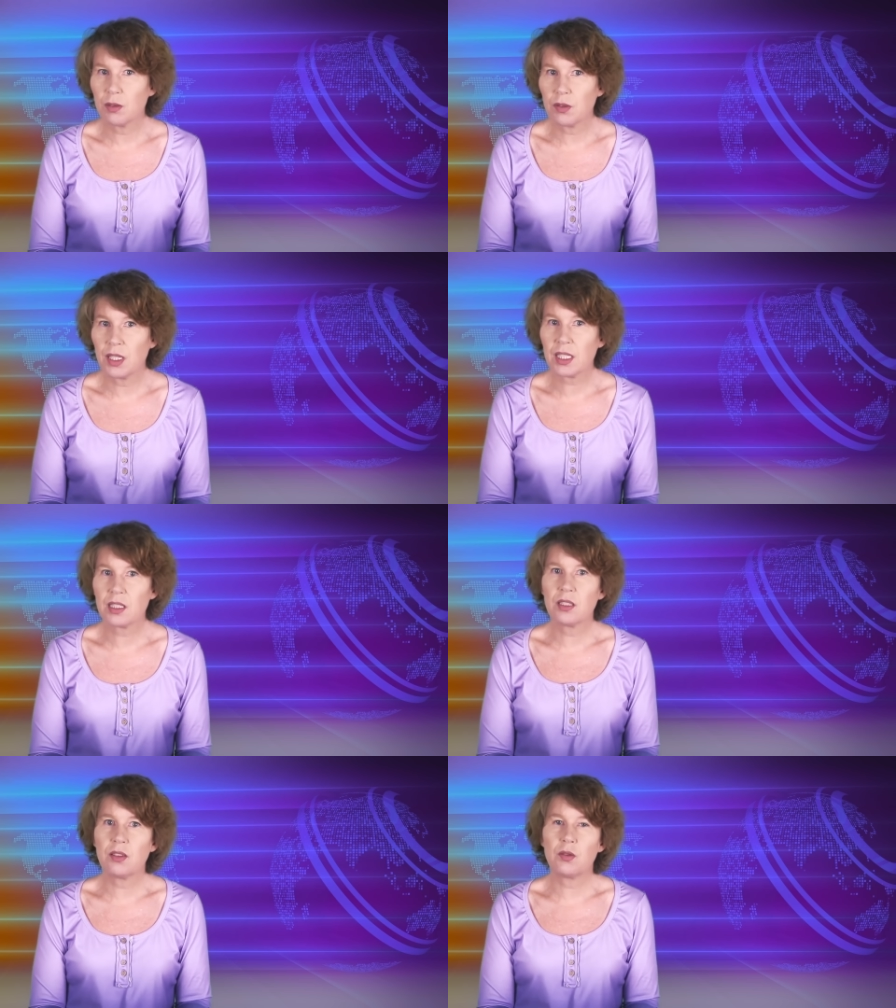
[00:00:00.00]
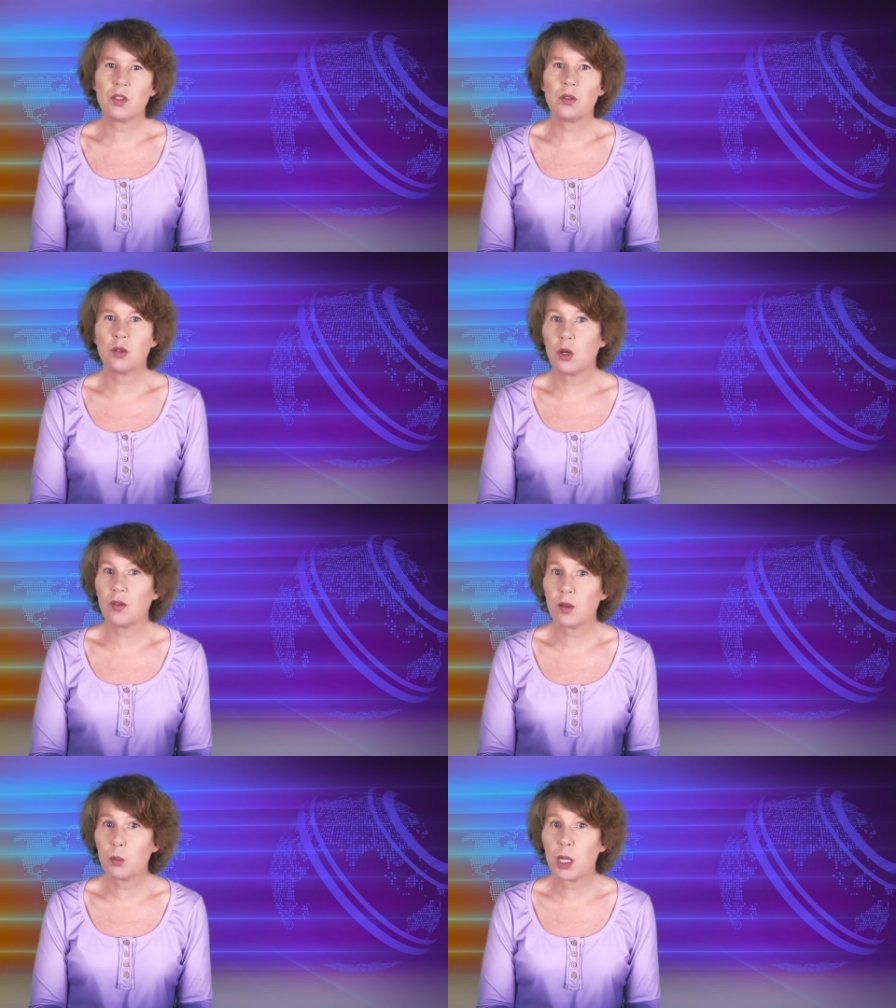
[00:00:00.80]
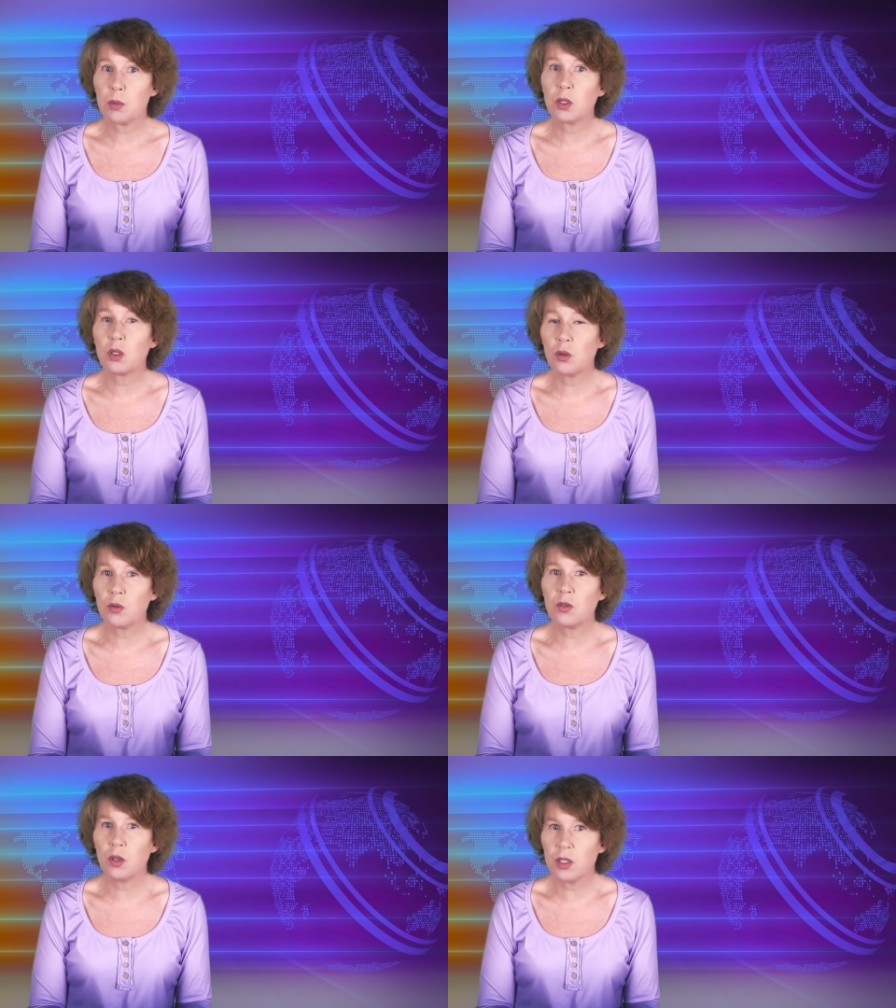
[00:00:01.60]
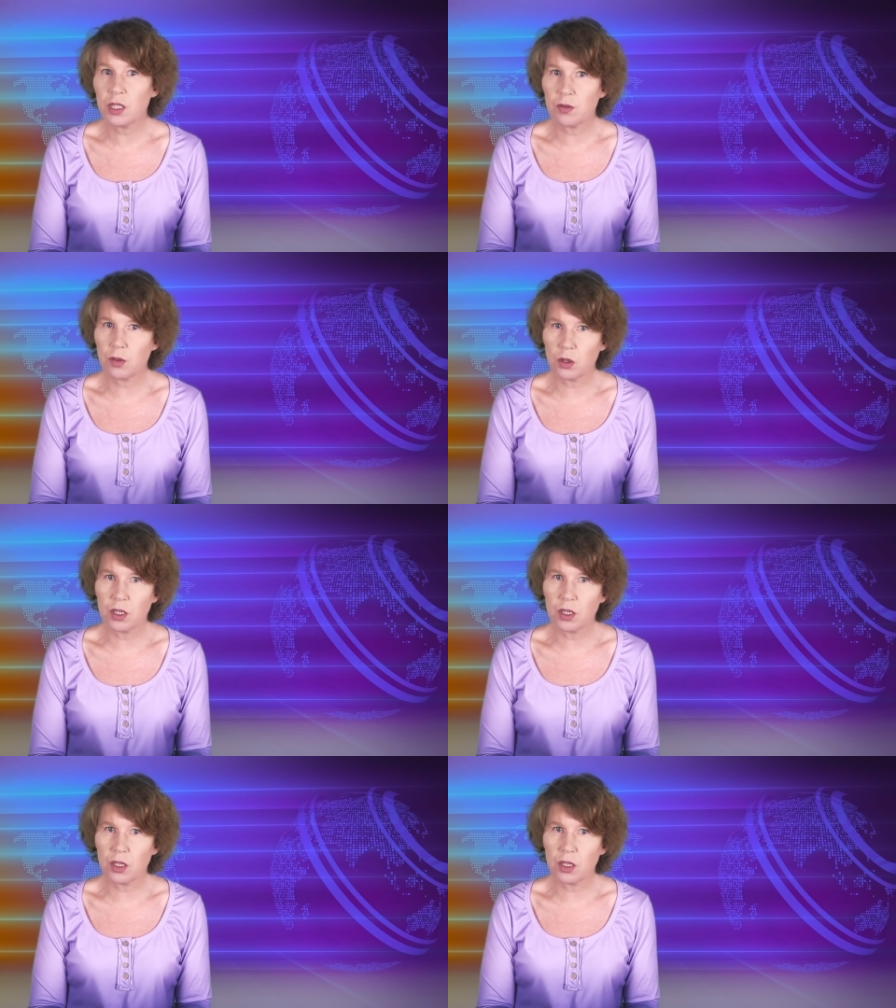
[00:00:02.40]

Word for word: reflecting the view of the people who voted for